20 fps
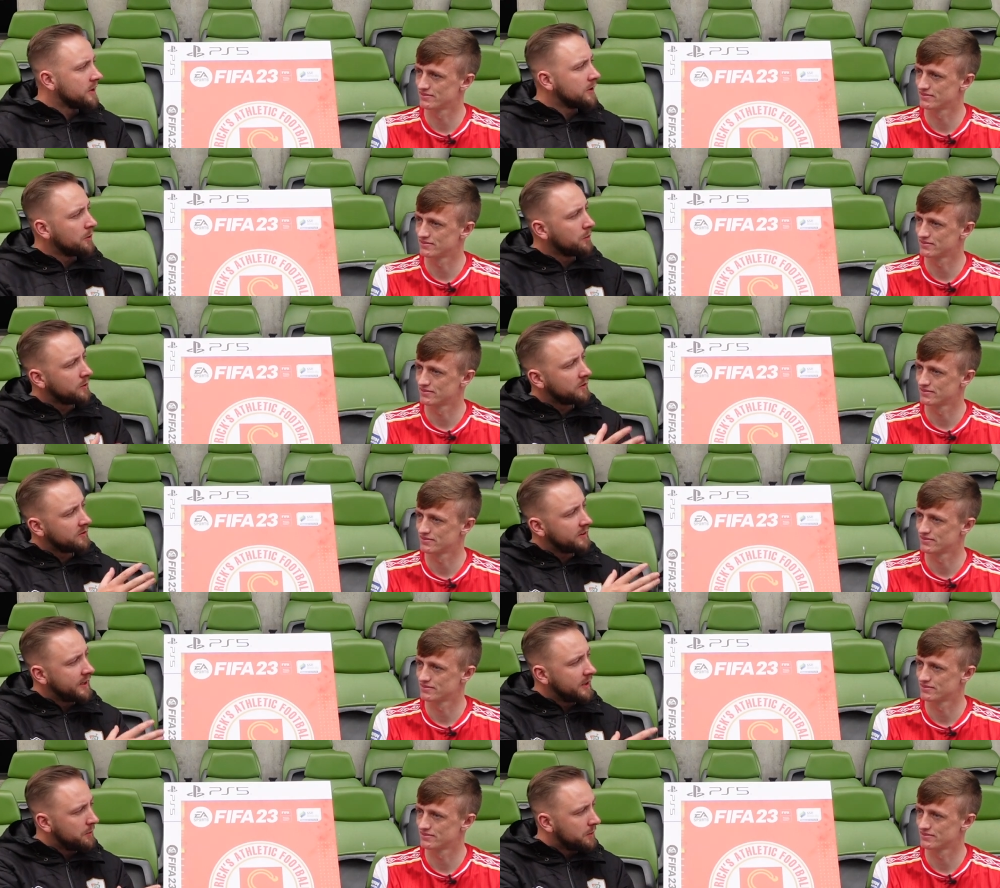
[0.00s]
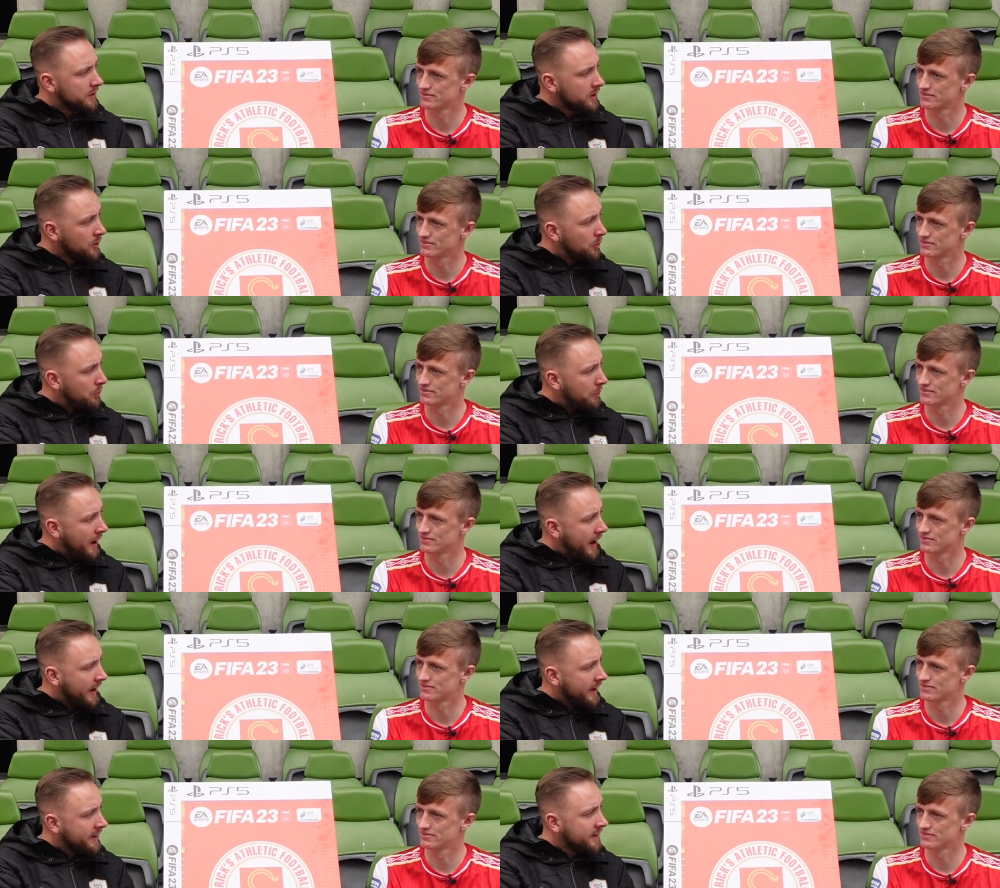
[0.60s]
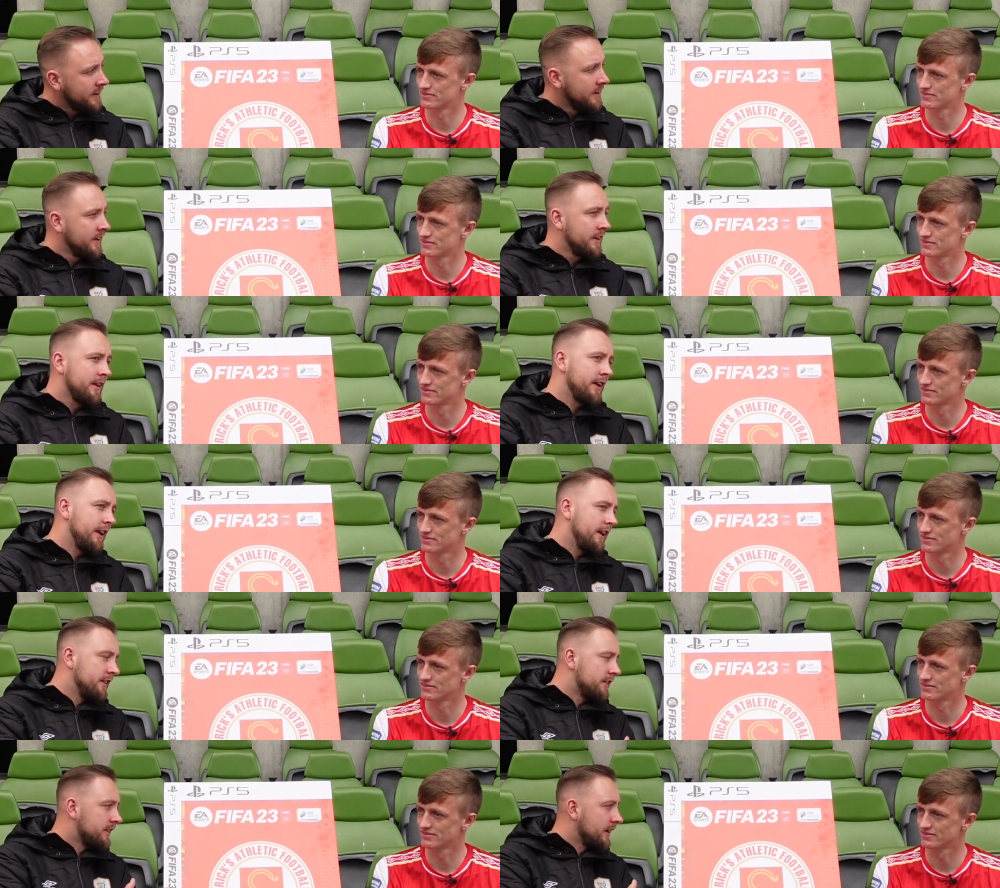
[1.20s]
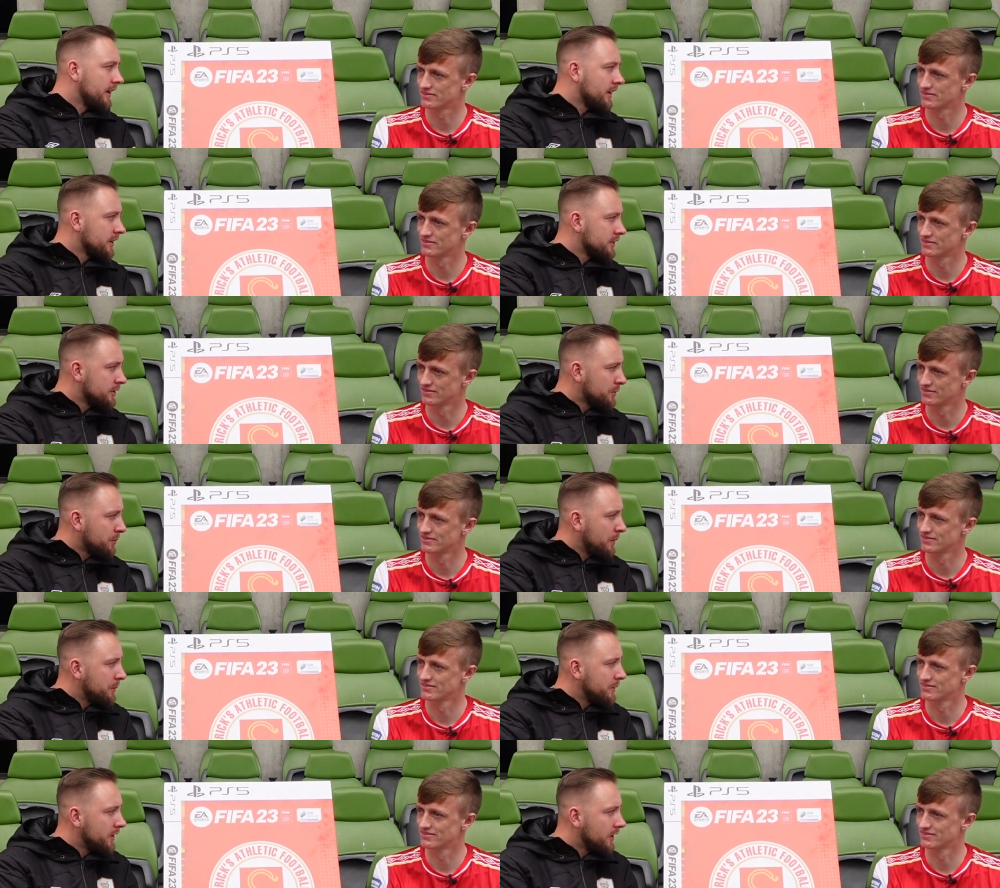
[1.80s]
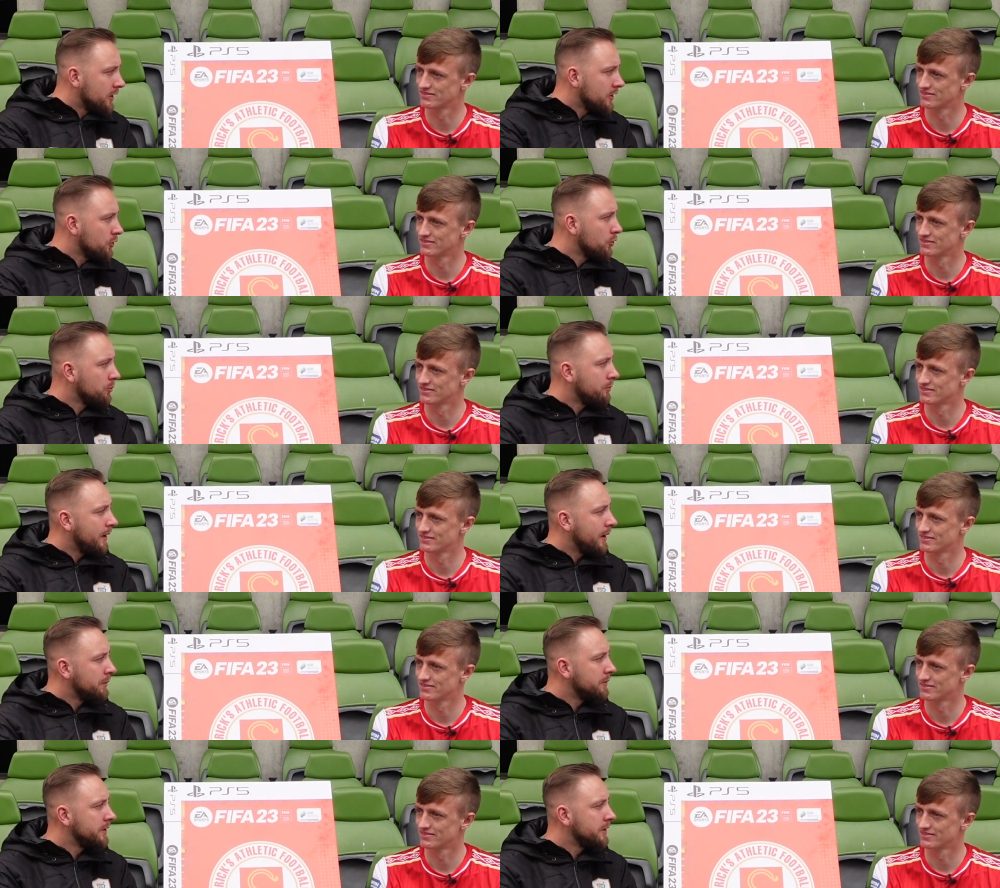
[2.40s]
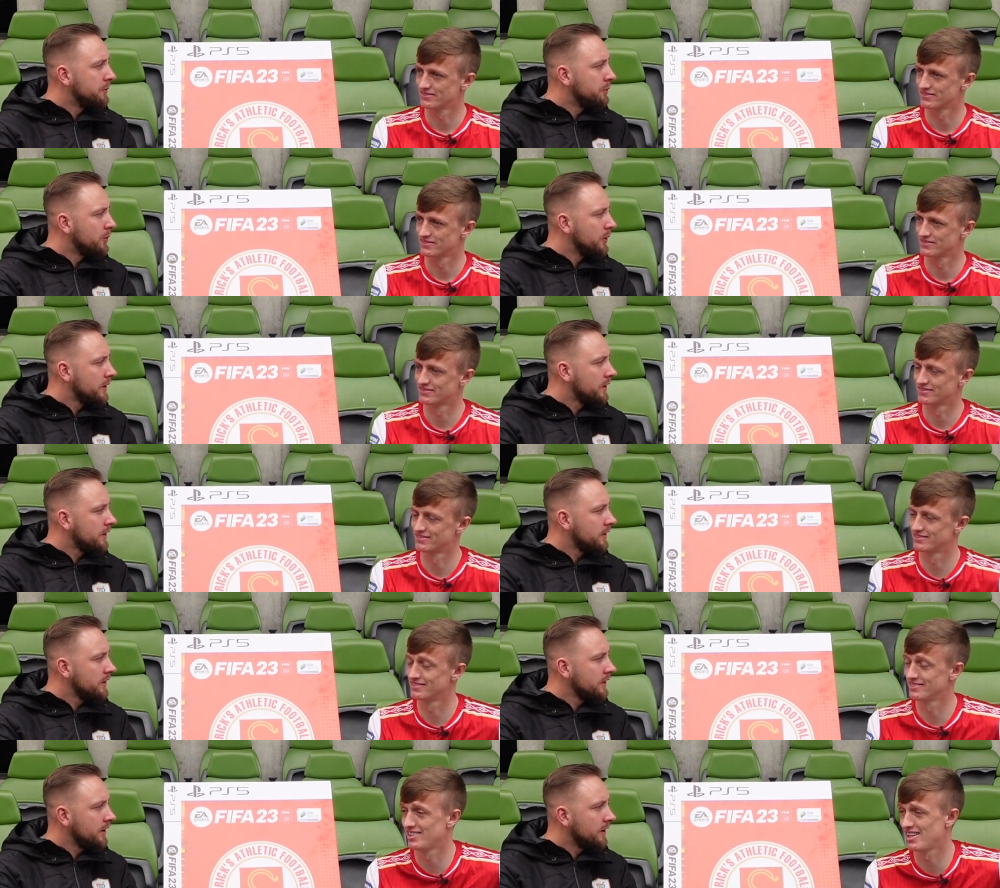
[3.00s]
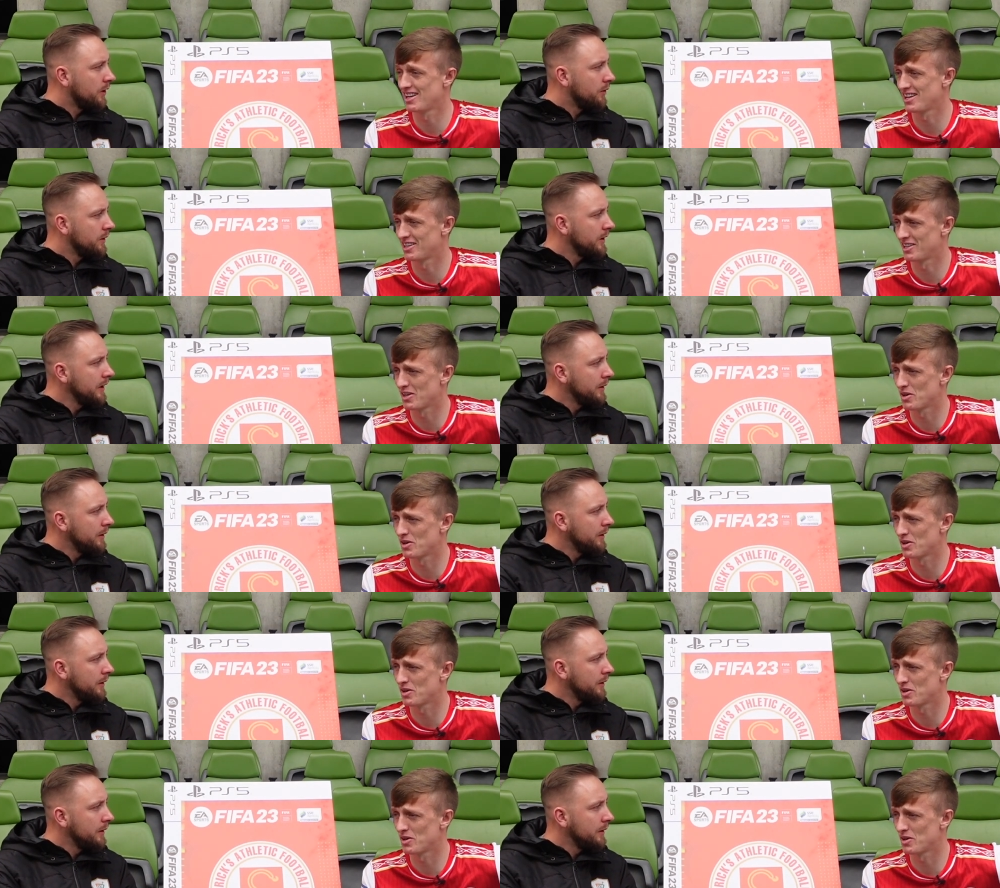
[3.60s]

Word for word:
Speaker 1: And I don't really want to go back into that because it's probably not a good memory, but you know,